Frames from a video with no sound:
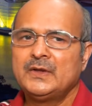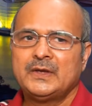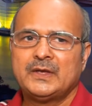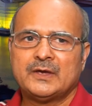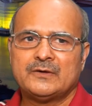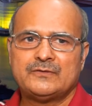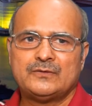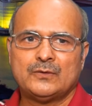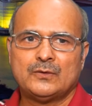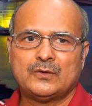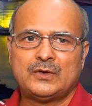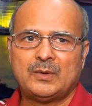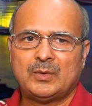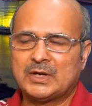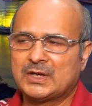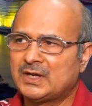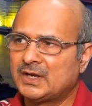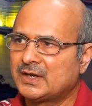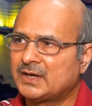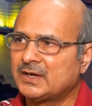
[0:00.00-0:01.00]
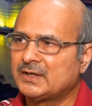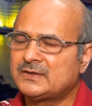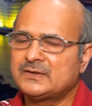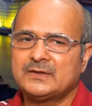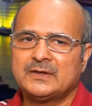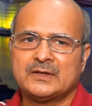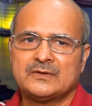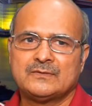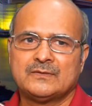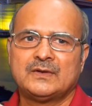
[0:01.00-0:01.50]
If you double click it,
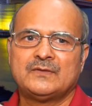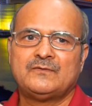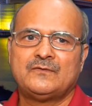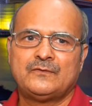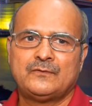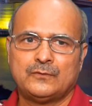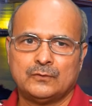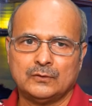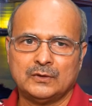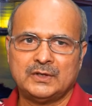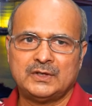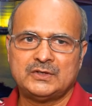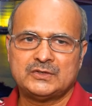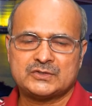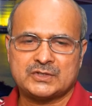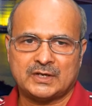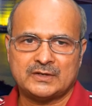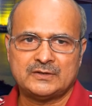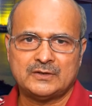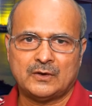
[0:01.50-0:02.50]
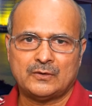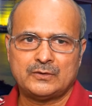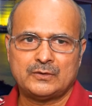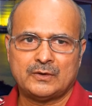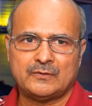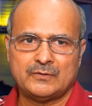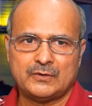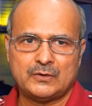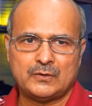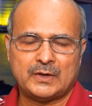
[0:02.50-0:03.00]
it will fully shut down
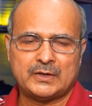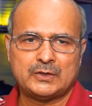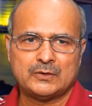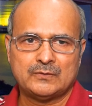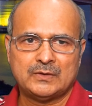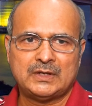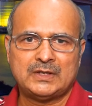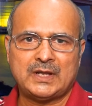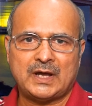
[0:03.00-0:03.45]
your window and you will